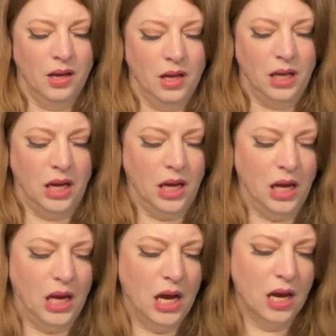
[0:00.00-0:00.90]

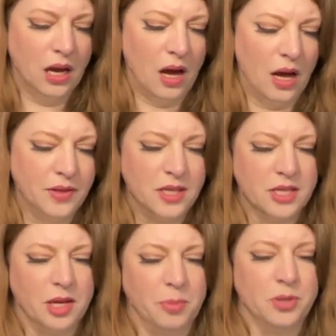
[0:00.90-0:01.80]
He got these
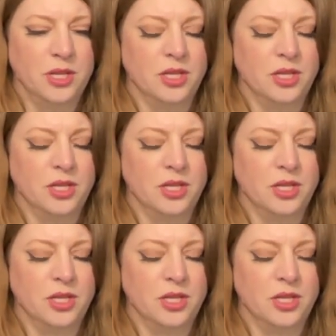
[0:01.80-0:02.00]
slippers, he